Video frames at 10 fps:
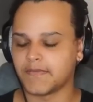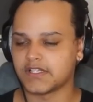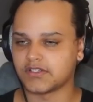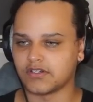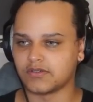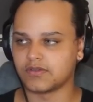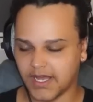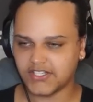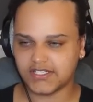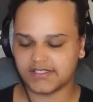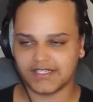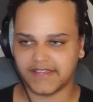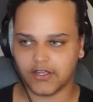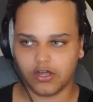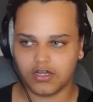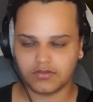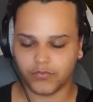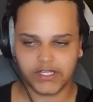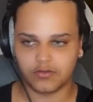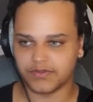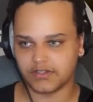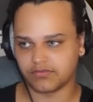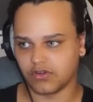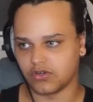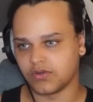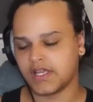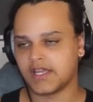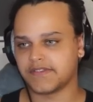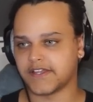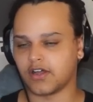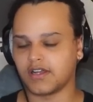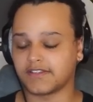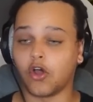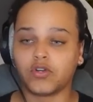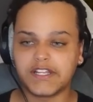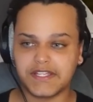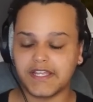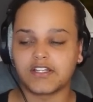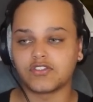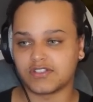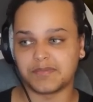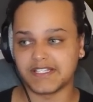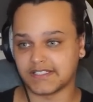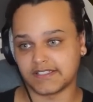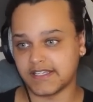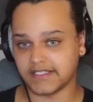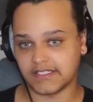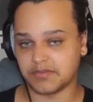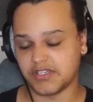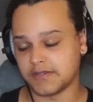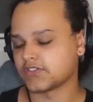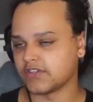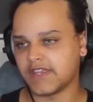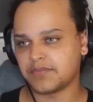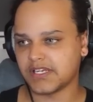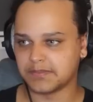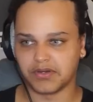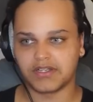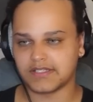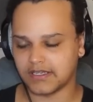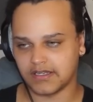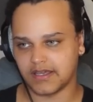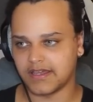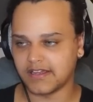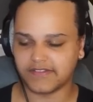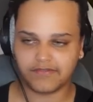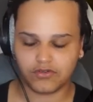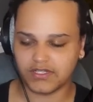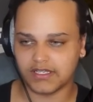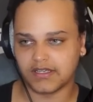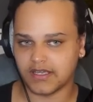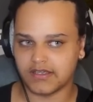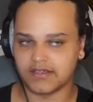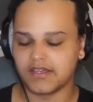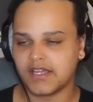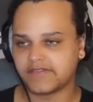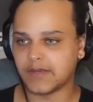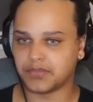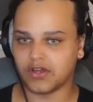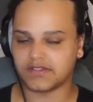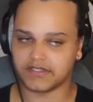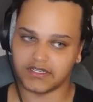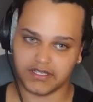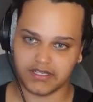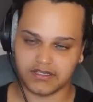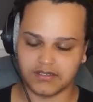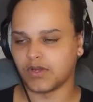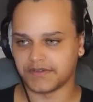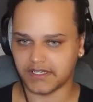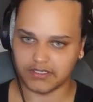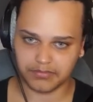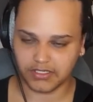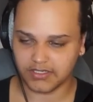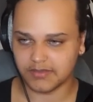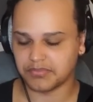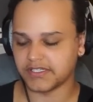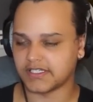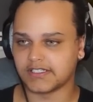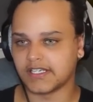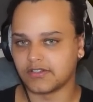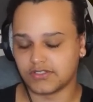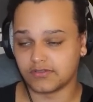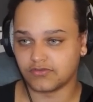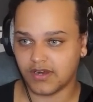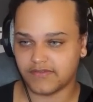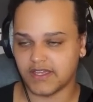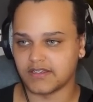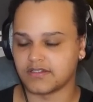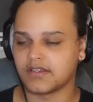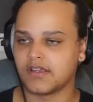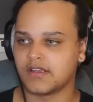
So as you can see, they can't wake up with a throw. They can't. The only thing they can do to beat this is EXDP. So if they press buttons, they're gonna get hit. If they throw, they're gonna get hit. If they block, they're gonna get hit. Well, they're gonna block it, but it's gonna take loads of drive gauge.